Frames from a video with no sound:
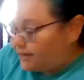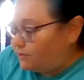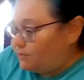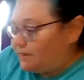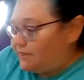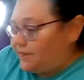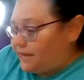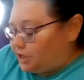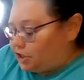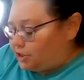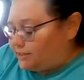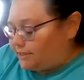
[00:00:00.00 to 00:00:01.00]
I don't
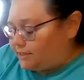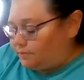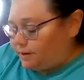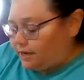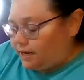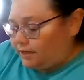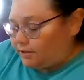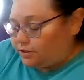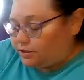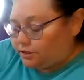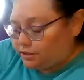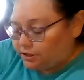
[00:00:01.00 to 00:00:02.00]
think she says what
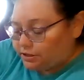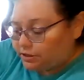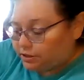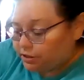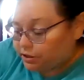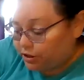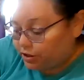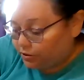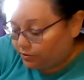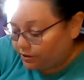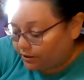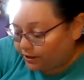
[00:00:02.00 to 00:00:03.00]
colors to
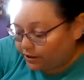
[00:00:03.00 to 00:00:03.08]
use.